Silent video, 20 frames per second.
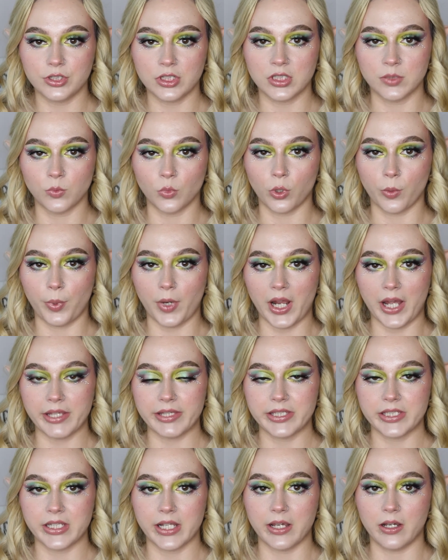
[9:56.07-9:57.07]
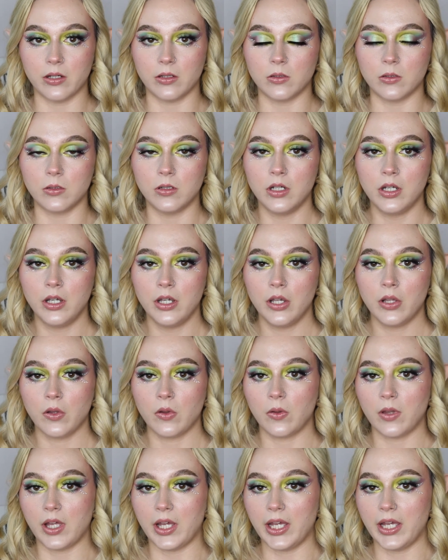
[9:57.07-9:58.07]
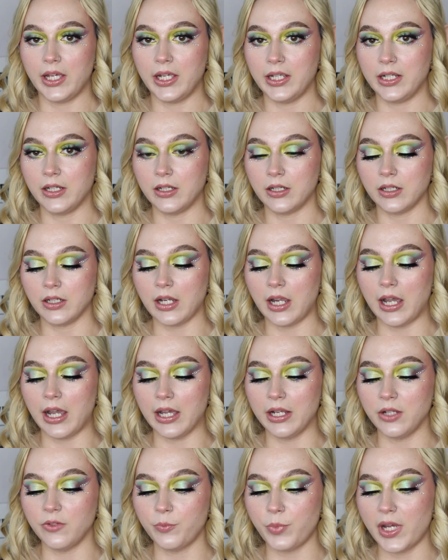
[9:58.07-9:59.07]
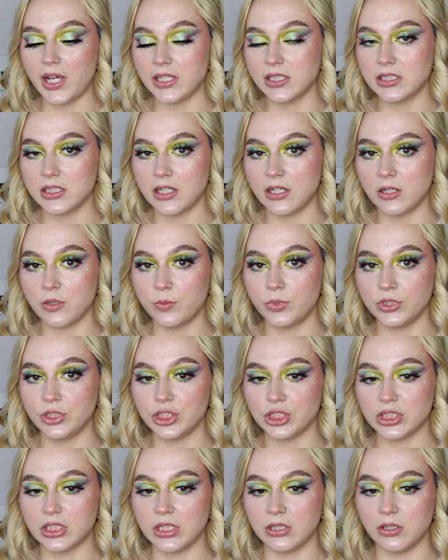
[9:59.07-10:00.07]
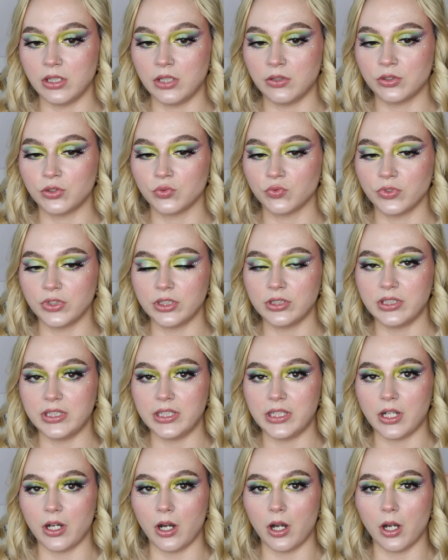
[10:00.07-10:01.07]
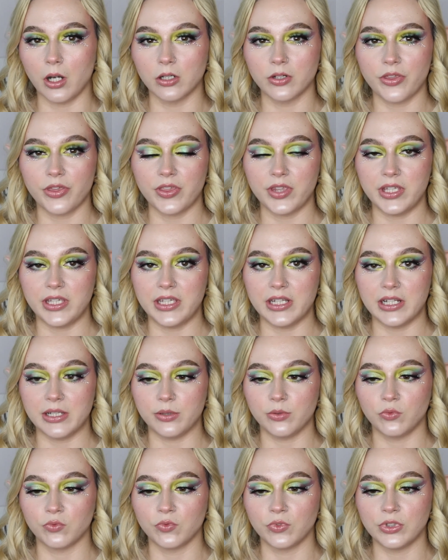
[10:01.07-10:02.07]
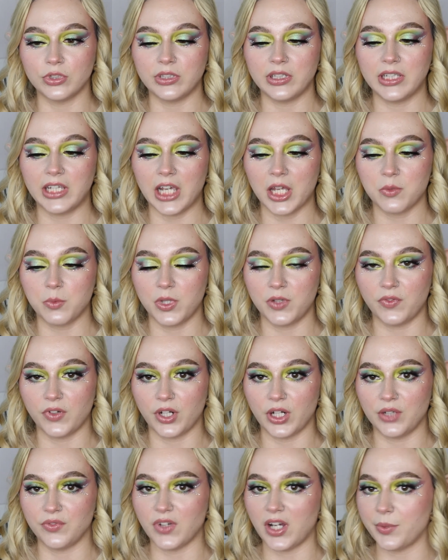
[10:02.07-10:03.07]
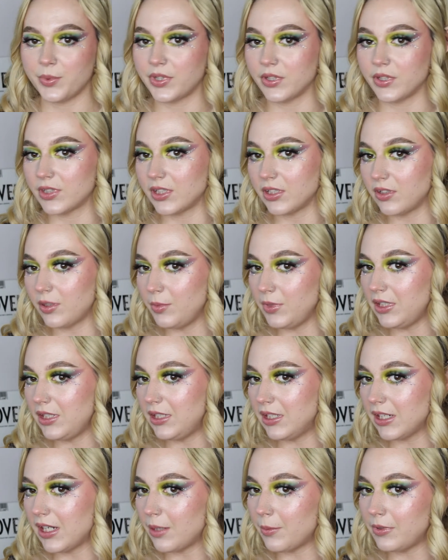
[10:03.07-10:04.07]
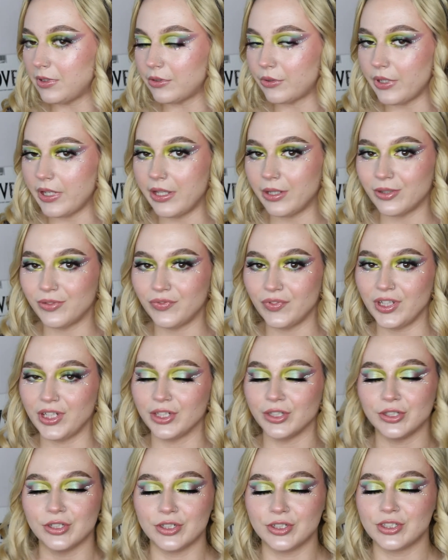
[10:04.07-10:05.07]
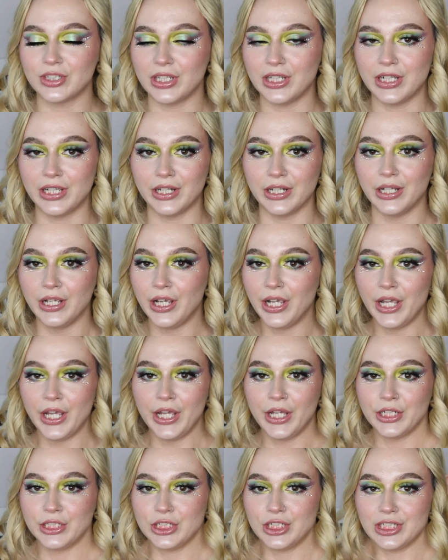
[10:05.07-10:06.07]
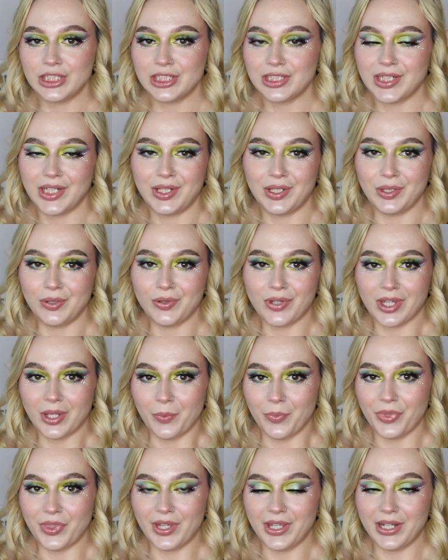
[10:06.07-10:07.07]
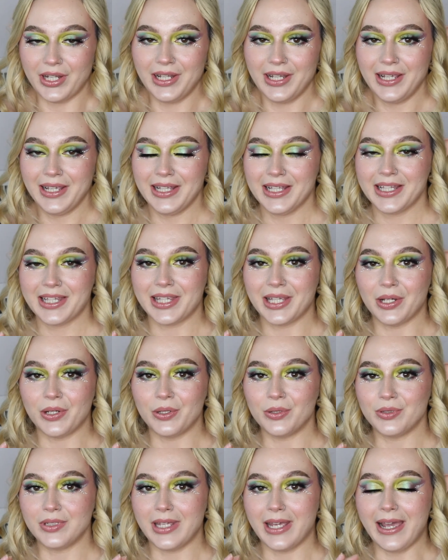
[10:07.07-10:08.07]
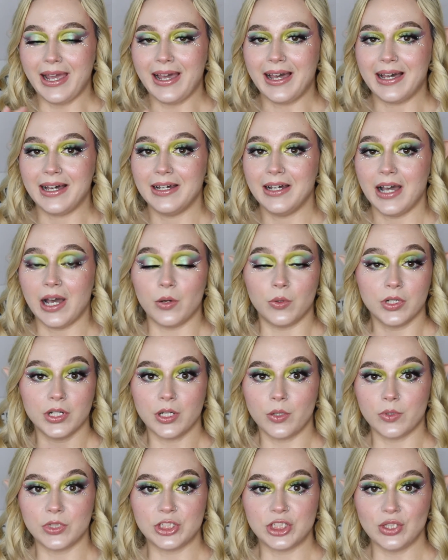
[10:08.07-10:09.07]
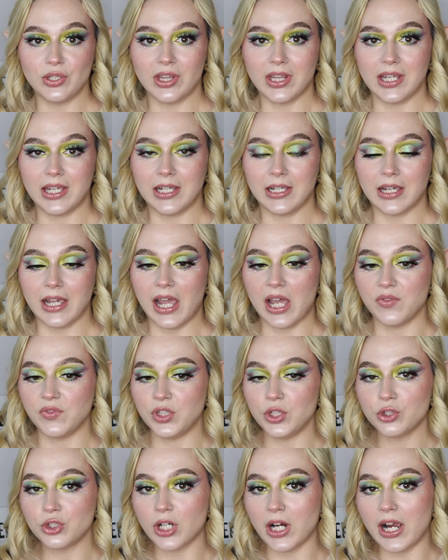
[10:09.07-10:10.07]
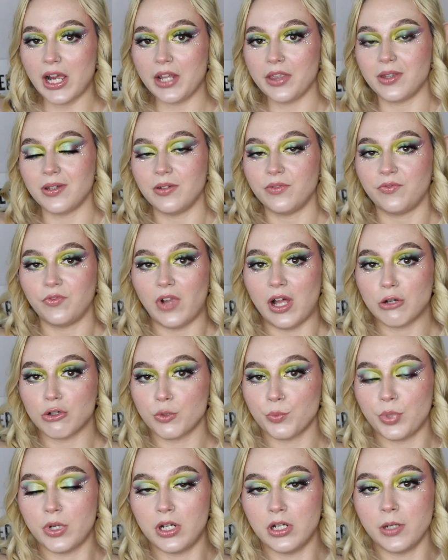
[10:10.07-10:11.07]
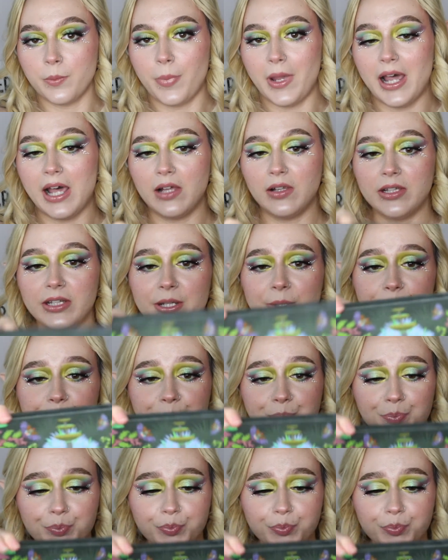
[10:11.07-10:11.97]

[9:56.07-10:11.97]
It's more pastel, like kind of pastel, but just it's really earthy and it really gave me fairy vibes. like, let me dig out my little elf ears and Just do something. So yeah, I want to know what you think. Have you tried the Flower Punk palette?